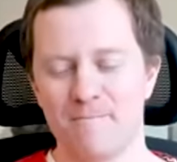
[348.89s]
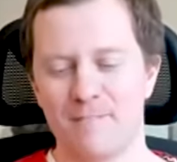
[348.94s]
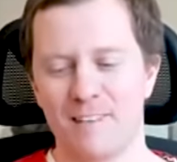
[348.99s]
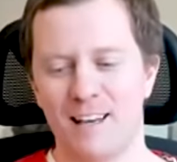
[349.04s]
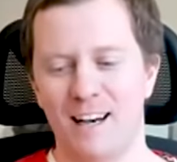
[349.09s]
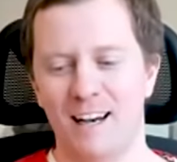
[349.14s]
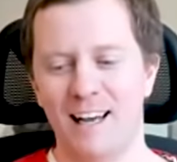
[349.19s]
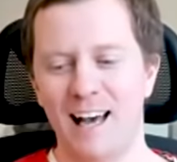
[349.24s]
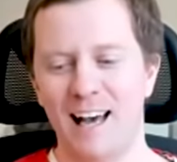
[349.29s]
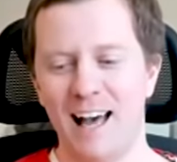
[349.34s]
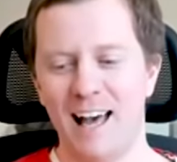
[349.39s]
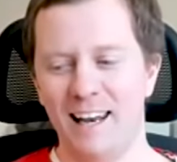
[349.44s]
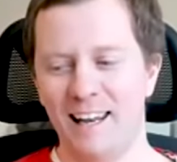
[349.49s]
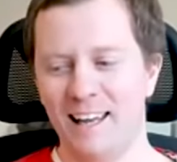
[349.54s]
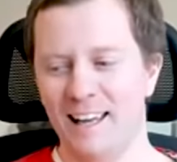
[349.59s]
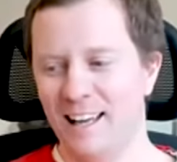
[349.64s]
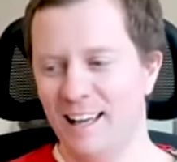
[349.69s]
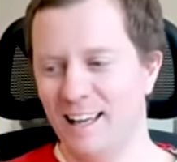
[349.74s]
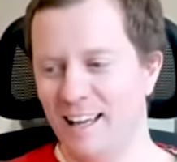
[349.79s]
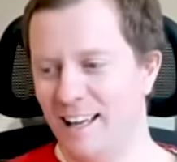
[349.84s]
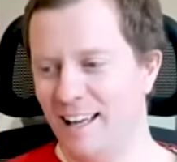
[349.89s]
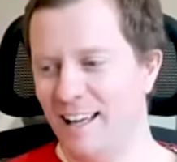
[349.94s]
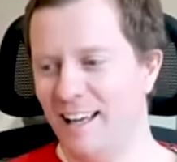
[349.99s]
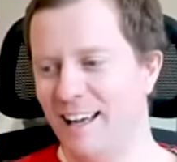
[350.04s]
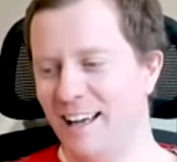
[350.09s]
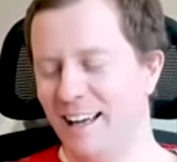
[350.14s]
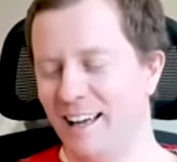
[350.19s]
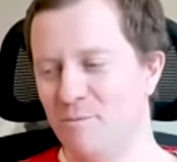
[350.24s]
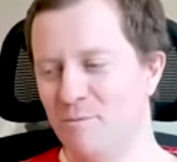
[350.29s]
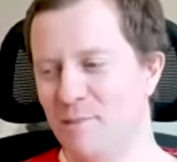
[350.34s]
I had a,
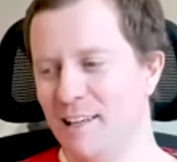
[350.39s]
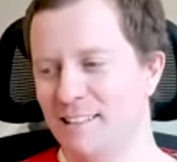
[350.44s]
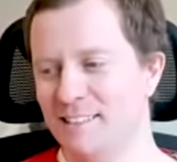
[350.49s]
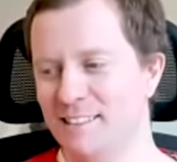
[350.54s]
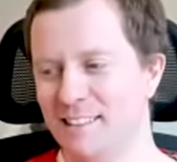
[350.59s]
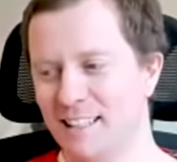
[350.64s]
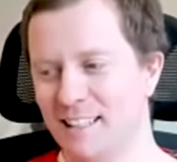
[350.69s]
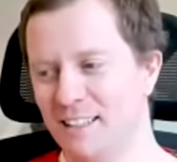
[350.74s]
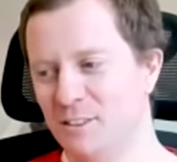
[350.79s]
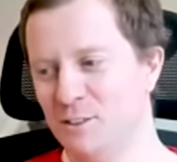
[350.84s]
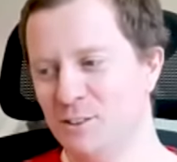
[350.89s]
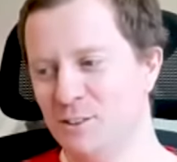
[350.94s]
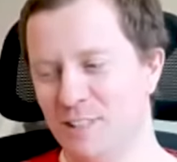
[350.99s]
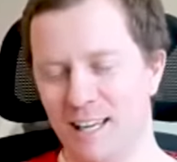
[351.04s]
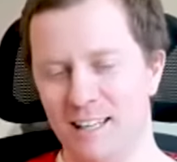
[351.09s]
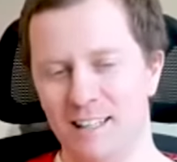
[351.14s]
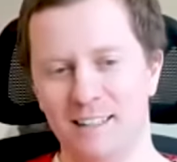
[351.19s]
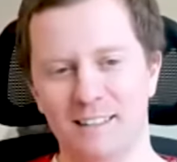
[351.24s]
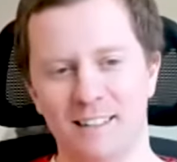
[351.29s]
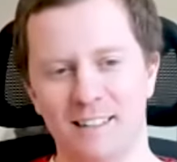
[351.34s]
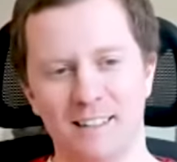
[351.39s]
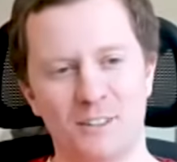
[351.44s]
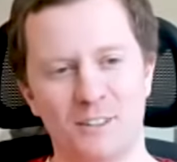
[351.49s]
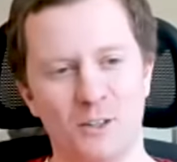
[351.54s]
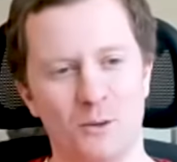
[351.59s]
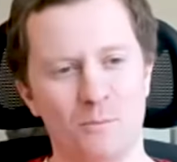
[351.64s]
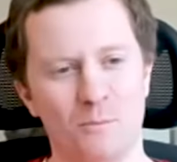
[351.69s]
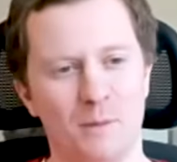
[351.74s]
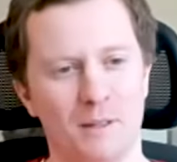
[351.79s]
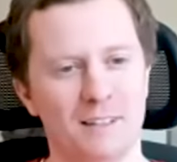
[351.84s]
a, basic understanding that
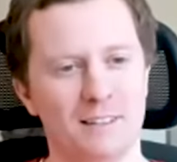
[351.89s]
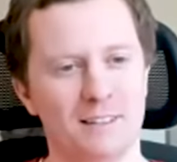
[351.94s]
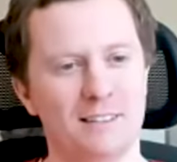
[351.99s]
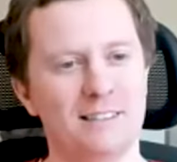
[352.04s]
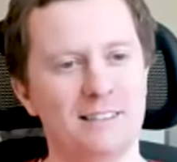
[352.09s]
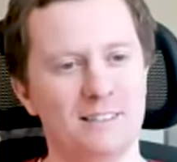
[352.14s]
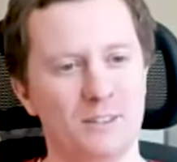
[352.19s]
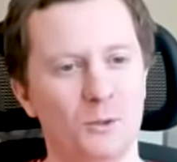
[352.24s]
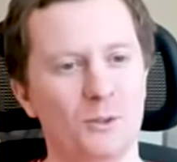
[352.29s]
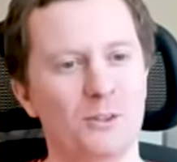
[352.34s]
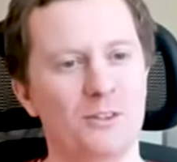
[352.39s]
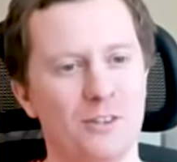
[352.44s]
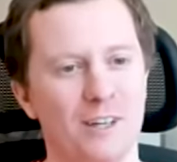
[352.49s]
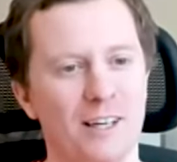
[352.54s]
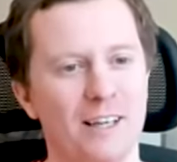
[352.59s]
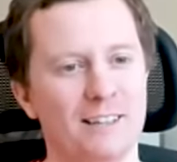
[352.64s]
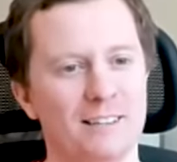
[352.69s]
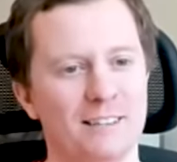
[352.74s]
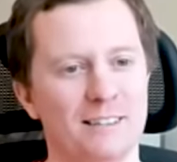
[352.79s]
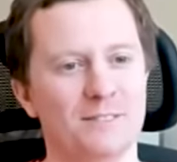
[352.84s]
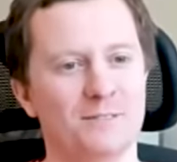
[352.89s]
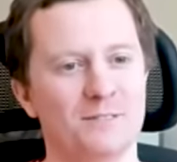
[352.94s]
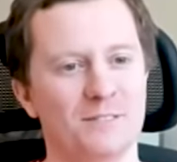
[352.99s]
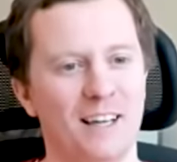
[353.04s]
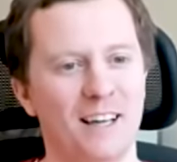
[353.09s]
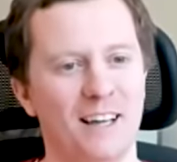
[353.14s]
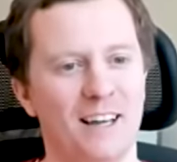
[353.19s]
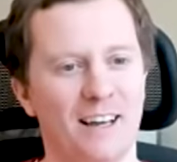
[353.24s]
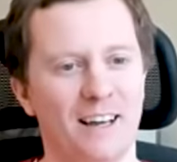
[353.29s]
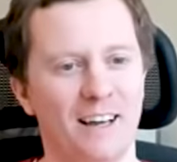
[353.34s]
companies sold things.
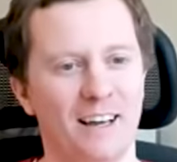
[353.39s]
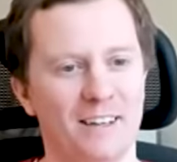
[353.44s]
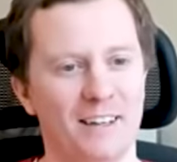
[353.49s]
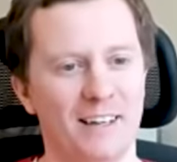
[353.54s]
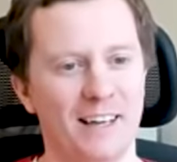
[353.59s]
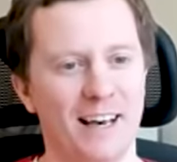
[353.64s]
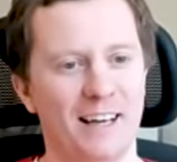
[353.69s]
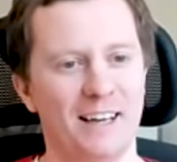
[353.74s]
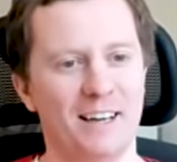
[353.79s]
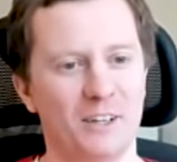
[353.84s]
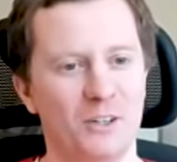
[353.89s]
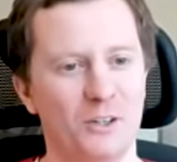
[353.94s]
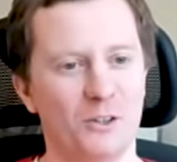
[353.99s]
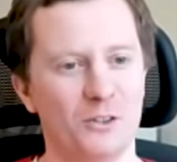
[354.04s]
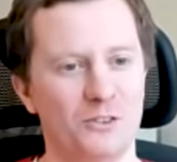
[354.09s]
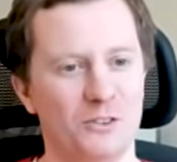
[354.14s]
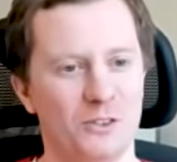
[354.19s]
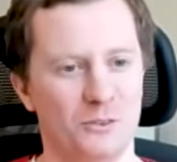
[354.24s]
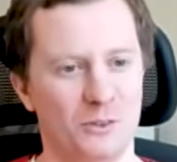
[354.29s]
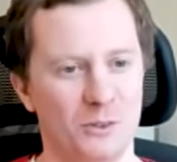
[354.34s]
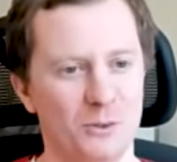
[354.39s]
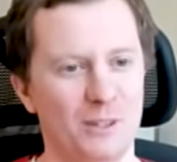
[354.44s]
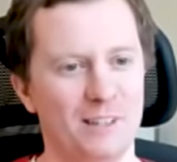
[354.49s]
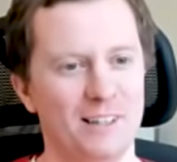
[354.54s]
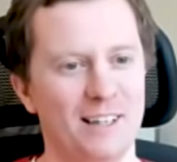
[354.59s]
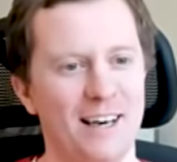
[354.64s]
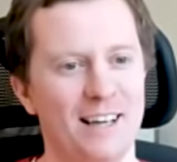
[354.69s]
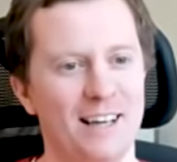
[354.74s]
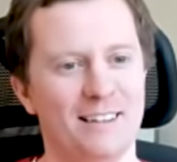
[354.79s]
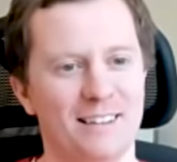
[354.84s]
Uh, they had a cost of doing
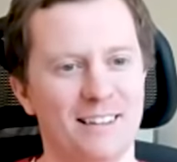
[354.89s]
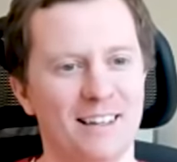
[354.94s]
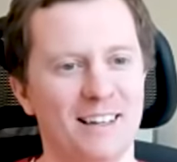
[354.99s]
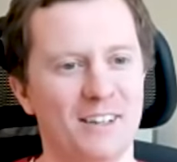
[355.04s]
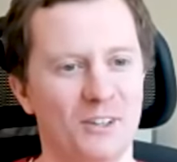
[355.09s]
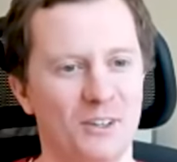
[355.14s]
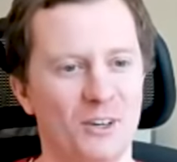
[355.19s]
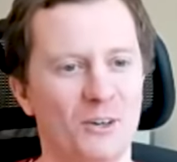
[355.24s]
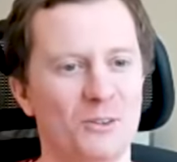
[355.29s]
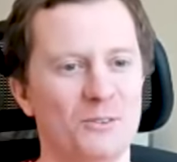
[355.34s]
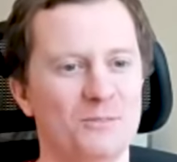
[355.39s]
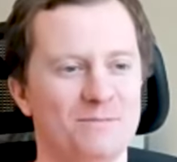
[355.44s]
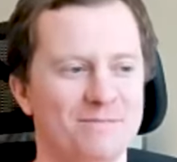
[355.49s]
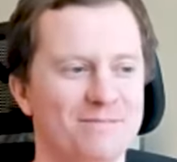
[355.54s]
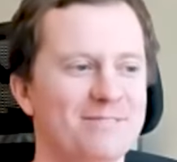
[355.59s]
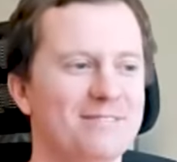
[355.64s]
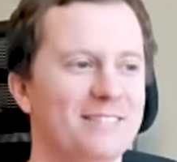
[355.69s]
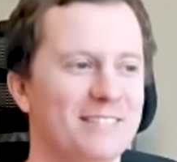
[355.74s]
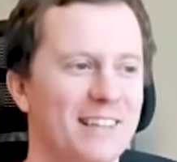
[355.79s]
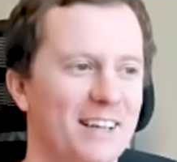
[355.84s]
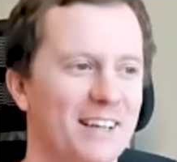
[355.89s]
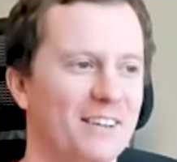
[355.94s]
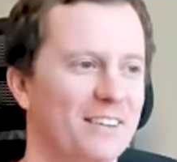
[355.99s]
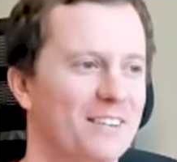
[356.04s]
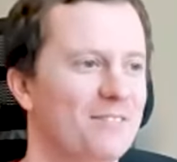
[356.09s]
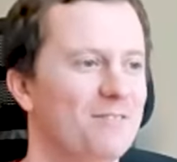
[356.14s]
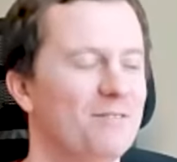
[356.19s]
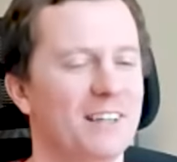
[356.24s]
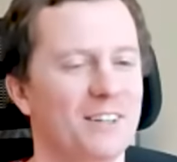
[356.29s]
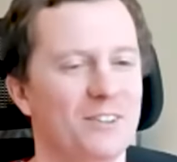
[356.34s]
that, and you know, then
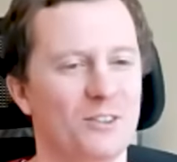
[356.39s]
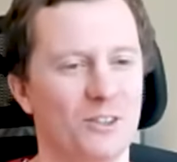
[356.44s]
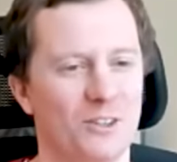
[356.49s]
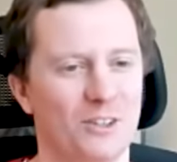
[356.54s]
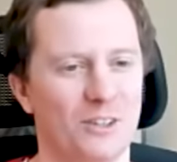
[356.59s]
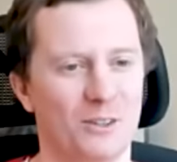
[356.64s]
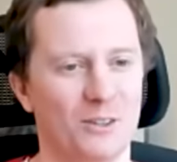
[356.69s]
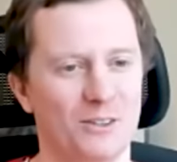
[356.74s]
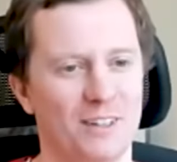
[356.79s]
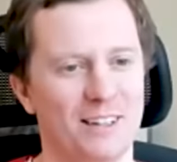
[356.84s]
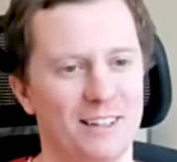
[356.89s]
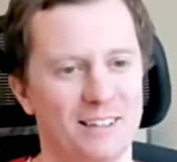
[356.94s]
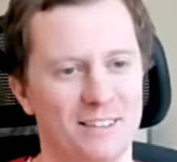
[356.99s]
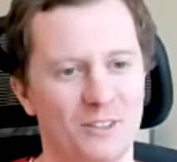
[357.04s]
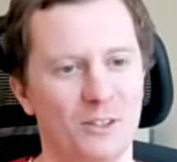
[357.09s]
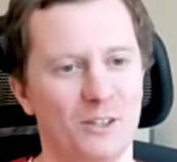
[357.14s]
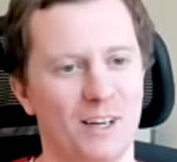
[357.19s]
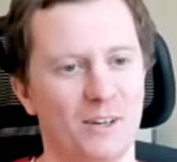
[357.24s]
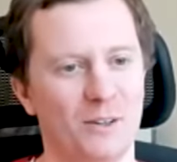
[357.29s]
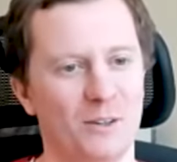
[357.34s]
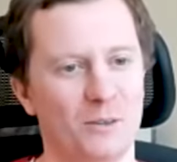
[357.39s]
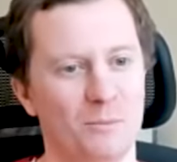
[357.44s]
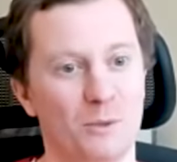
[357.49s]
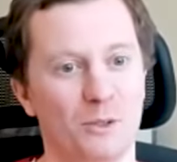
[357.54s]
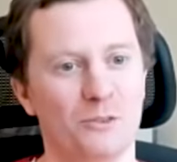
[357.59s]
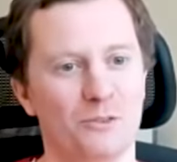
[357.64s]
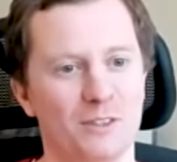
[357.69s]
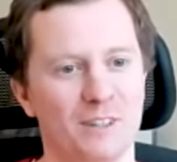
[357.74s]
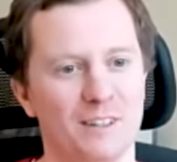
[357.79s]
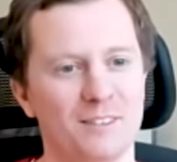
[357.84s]
they turn out turn out a
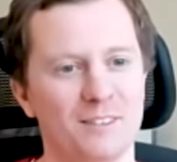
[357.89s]
profit.